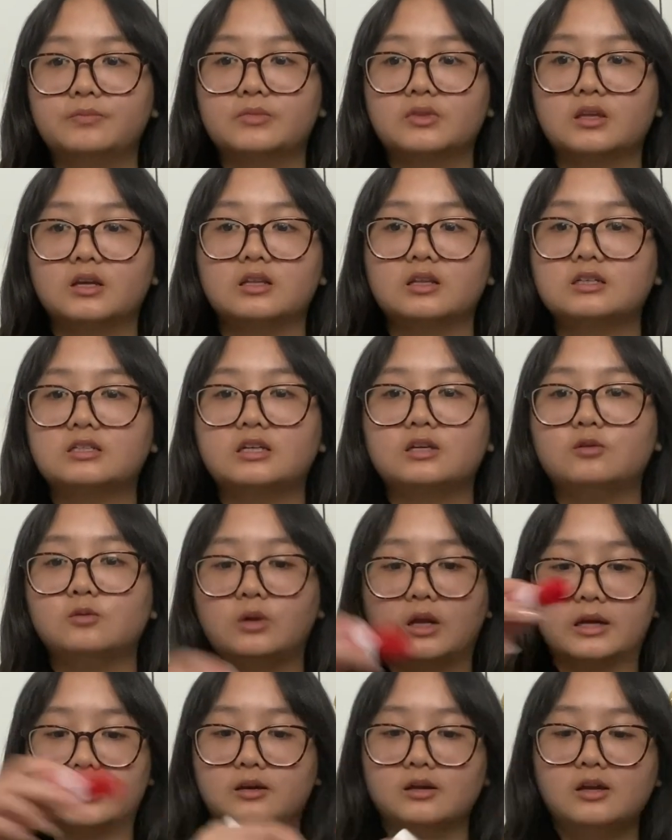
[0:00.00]
And let's say you
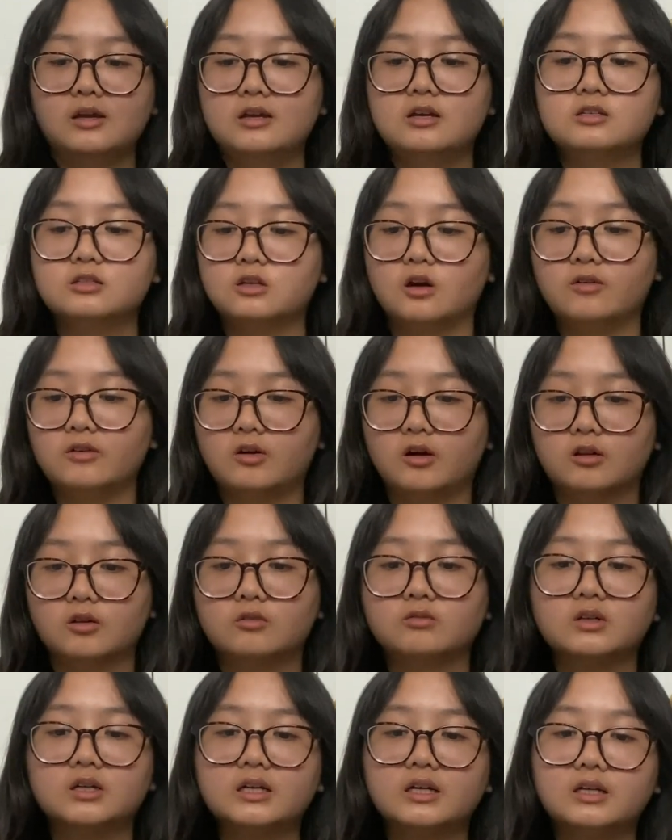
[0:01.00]
like saw it all
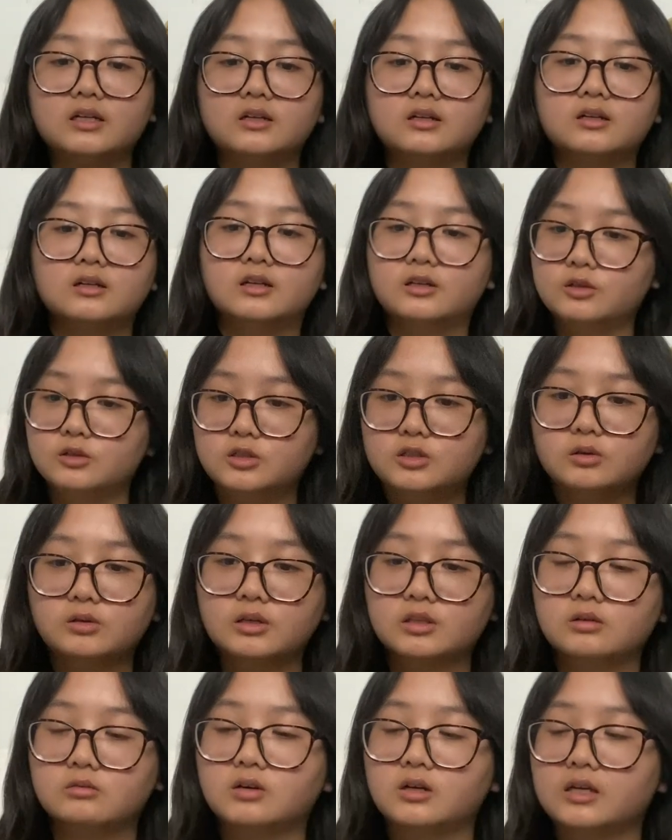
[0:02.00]
over again, and you still get
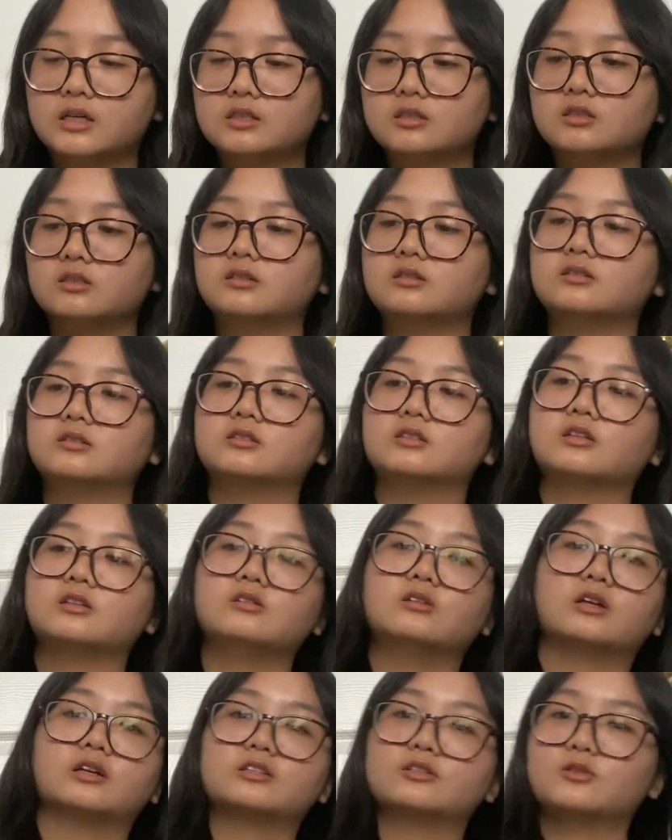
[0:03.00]
the wrong answer, so then you
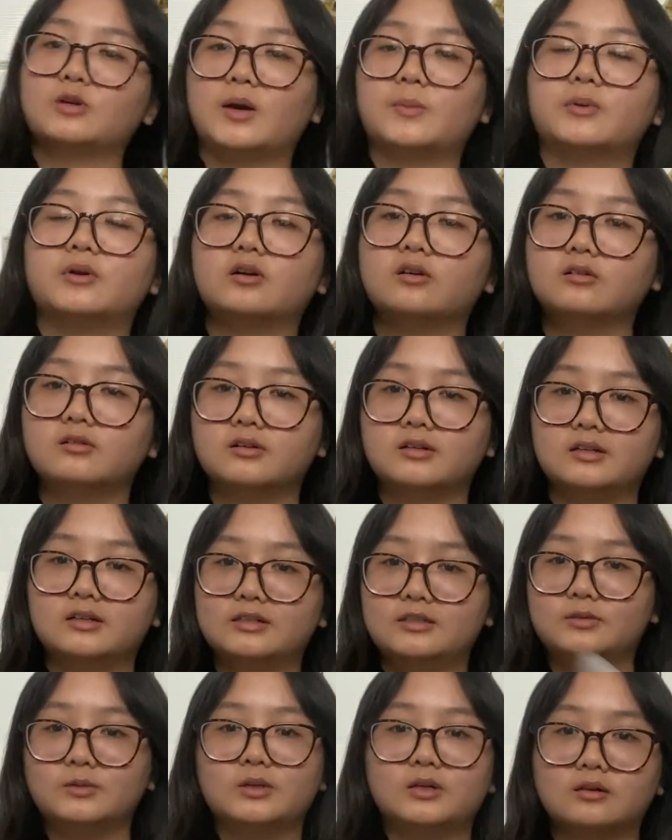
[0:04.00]
like scrap it all and
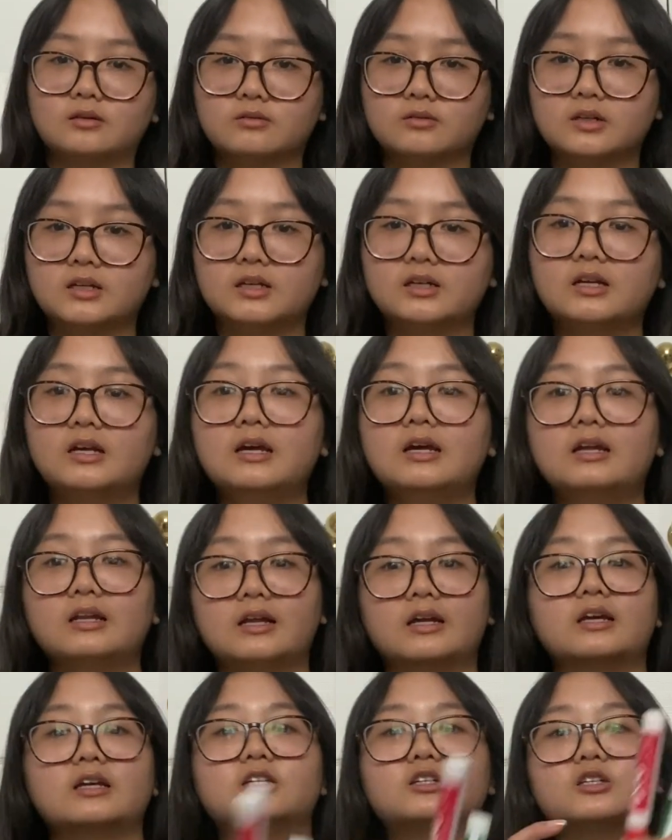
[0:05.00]
do it all over again.
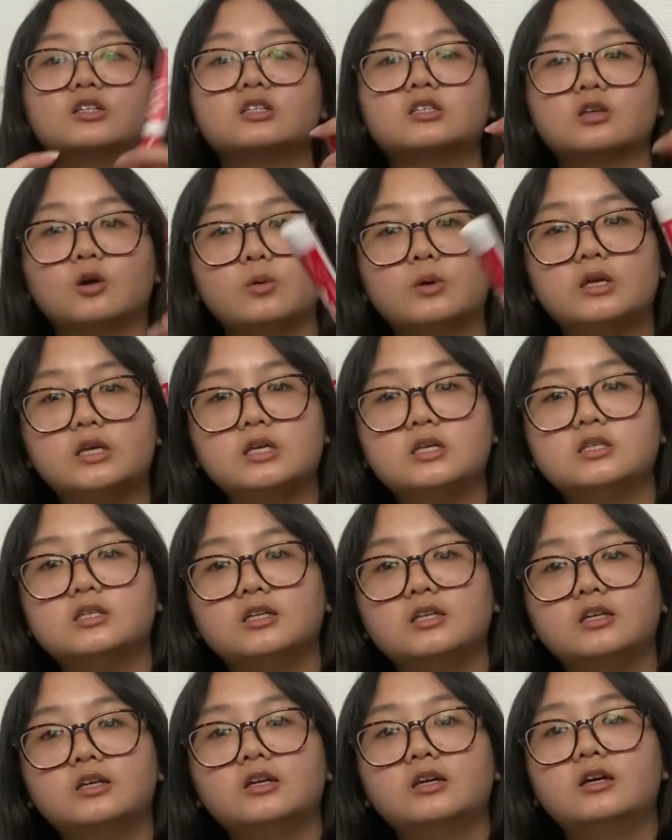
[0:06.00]
Like, it's just so
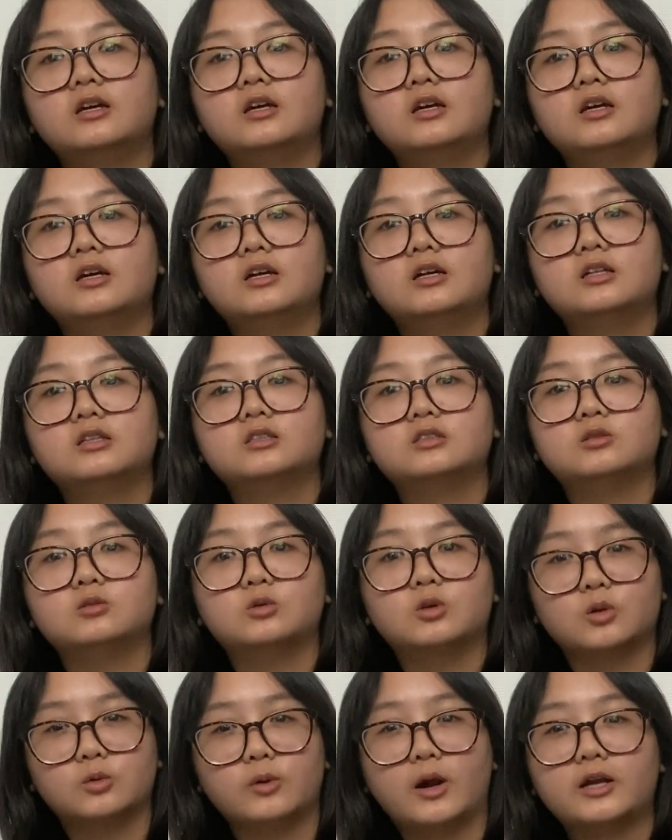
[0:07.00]
easy to
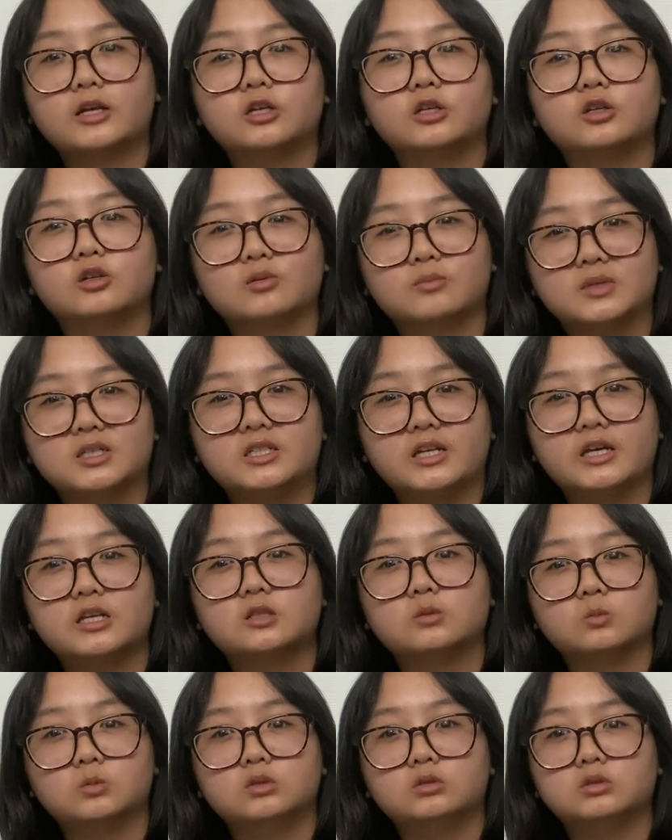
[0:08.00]
correct your
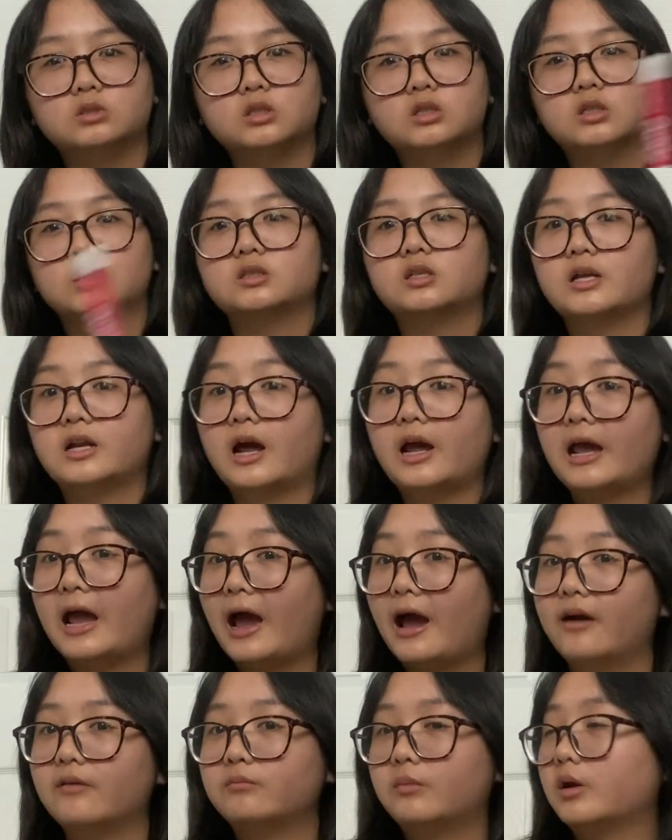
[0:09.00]
mistakes when using this. And I
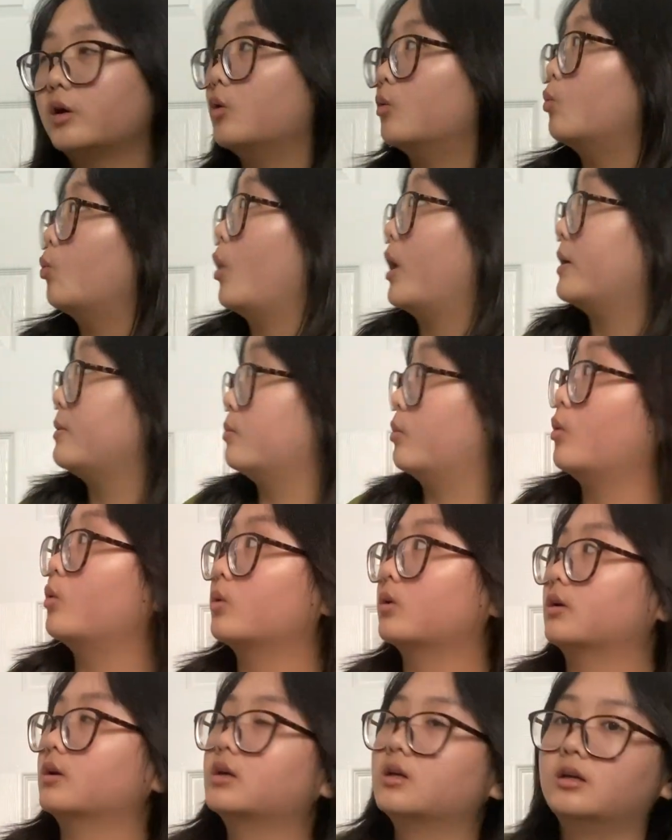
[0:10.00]
have my own
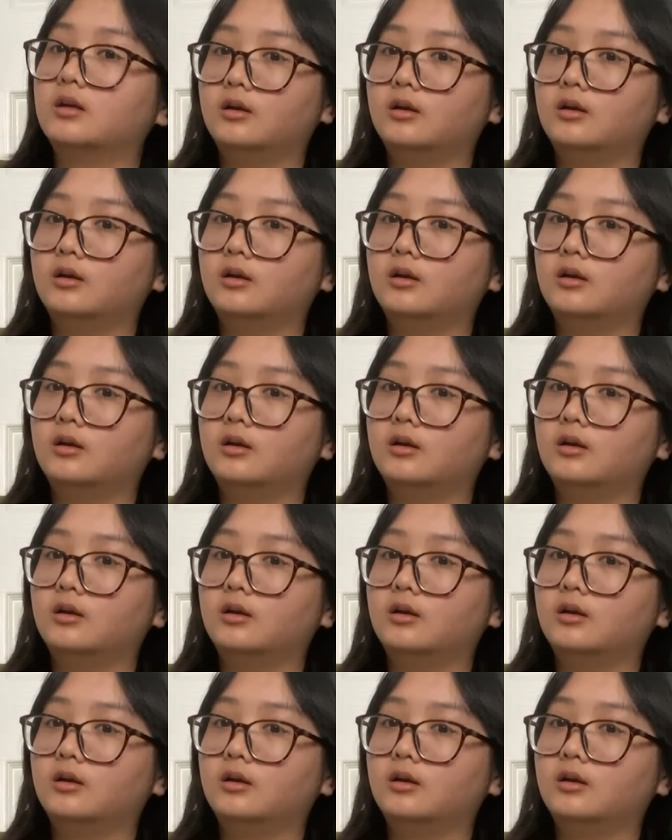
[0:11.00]
whiteboard.